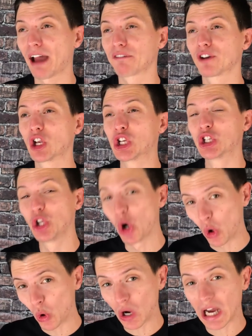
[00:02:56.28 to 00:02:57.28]
have
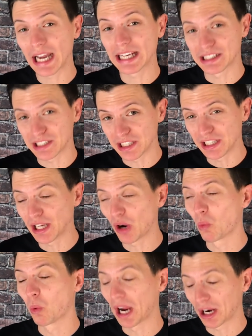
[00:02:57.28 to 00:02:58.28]
no
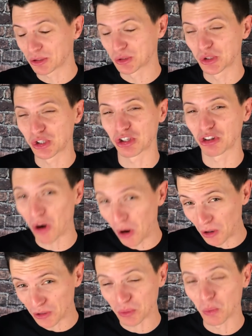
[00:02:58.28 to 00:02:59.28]
idea where to
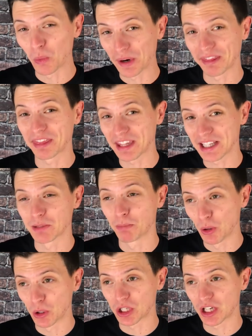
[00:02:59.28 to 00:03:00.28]
start with this
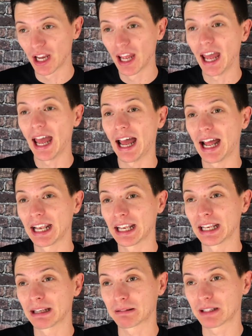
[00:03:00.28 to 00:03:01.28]
book,
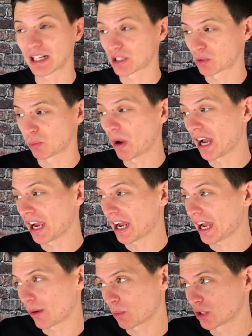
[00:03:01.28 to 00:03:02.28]
and that's
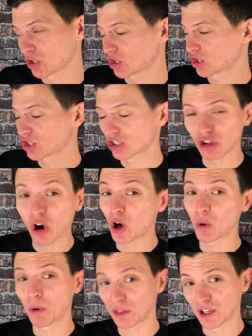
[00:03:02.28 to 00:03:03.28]
why I will just
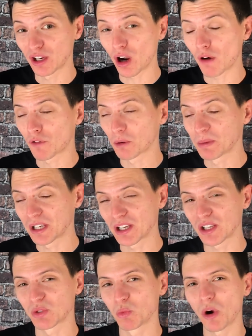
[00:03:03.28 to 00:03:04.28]
start with the cover,
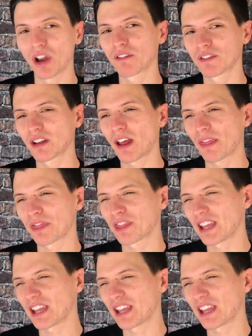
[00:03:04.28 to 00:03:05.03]
because one of the